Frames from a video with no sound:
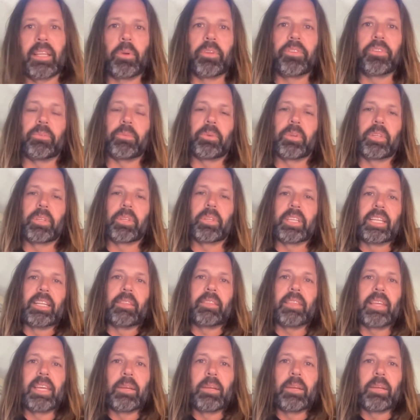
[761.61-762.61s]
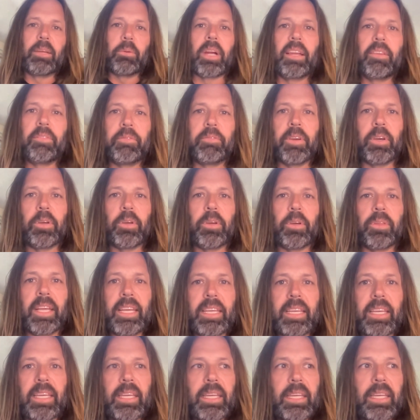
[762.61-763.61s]
It wasn't really anything where I felt
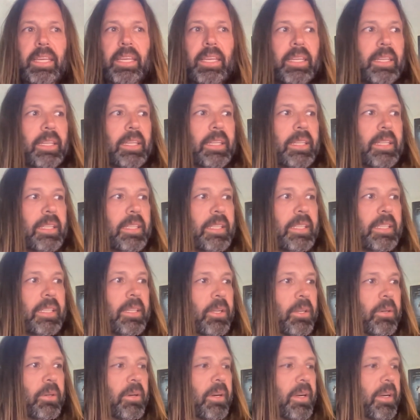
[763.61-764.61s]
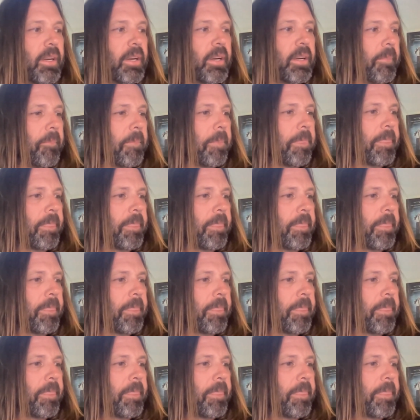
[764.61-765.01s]
like, you know,